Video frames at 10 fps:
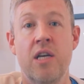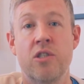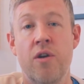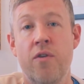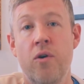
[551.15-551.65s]

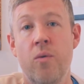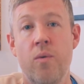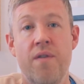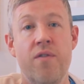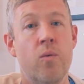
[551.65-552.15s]
So if
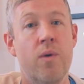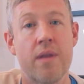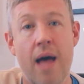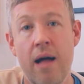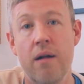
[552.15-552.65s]
you
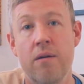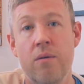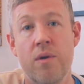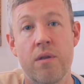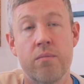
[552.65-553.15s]

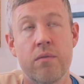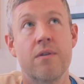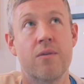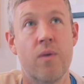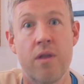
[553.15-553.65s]

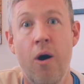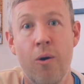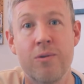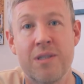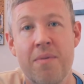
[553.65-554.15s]

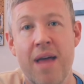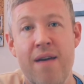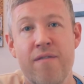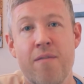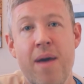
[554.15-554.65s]
withhold some of that
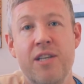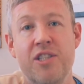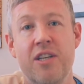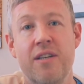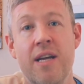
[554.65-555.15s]

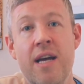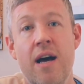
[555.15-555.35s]
information